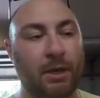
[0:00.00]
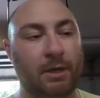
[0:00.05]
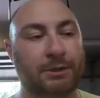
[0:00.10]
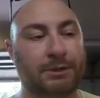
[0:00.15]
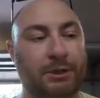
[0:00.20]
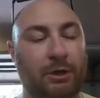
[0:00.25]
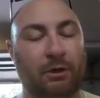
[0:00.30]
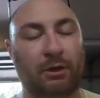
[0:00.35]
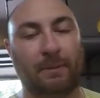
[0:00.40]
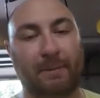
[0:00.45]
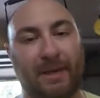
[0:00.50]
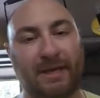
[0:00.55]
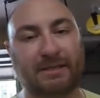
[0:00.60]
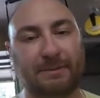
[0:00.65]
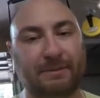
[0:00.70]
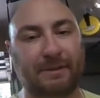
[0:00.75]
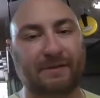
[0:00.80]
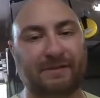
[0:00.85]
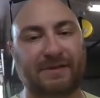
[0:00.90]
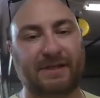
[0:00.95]
So let me get
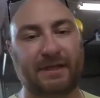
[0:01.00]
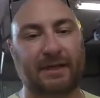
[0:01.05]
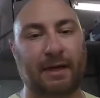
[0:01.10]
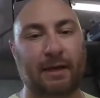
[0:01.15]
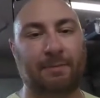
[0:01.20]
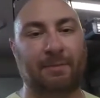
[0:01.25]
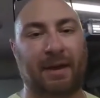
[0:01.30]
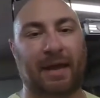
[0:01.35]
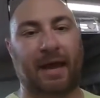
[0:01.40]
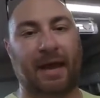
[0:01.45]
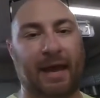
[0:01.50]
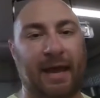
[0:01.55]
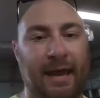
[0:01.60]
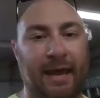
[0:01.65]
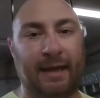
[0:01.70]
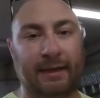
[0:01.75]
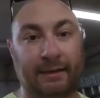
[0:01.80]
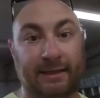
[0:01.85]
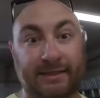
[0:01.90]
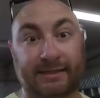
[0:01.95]
some stuff set up
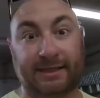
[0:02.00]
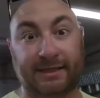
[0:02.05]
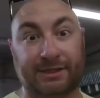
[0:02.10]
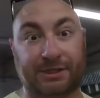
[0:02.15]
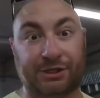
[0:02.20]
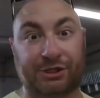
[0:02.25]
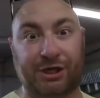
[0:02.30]
and let's get to